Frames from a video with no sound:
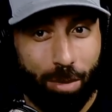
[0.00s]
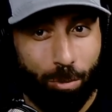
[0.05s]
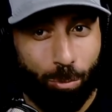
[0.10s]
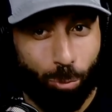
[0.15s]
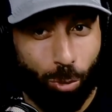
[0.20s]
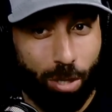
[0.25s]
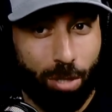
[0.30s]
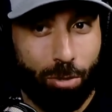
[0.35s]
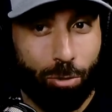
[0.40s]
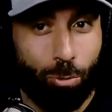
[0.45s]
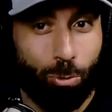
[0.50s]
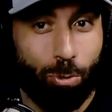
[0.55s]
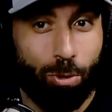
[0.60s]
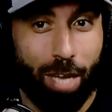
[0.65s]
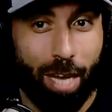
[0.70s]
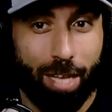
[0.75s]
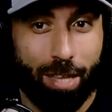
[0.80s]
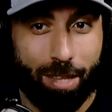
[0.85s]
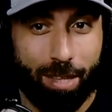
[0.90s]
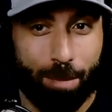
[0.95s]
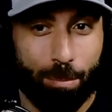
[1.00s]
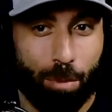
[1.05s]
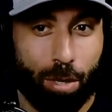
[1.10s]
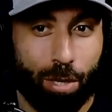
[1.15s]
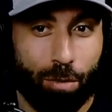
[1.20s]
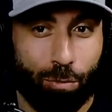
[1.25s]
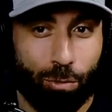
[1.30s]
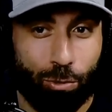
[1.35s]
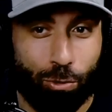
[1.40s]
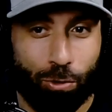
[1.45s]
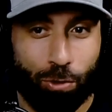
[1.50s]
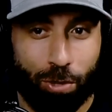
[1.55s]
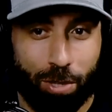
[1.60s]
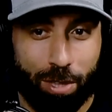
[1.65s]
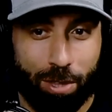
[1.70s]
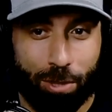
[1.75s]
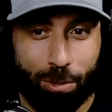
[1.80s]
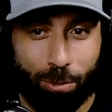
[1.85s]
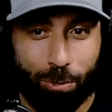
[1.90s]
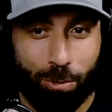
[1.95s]
once you catch the bug for
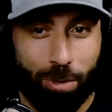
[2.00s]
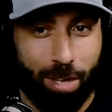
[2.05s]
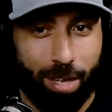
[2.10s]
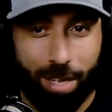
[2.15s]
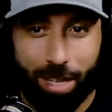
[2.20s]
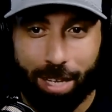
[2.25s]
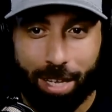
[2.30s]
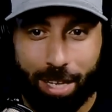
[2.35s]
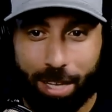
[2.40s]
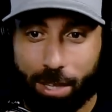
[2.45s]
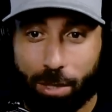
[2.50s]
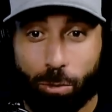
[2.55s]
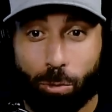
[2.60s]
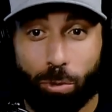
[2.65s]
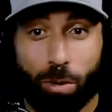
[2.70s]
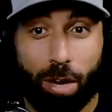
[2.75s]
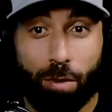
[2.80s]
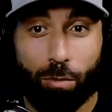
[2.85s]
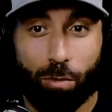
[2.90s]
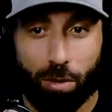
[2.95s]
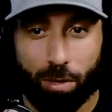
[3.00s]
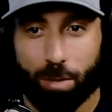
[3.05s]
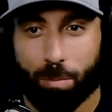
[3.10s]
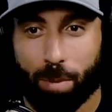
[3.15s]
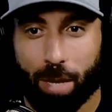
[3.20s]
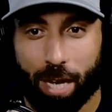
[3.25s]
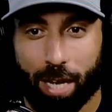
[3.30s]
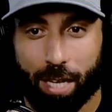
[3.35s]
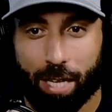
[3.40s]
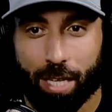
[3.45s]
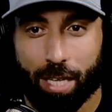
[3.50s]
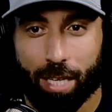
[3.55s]
jiu-jitsu, you will never look back.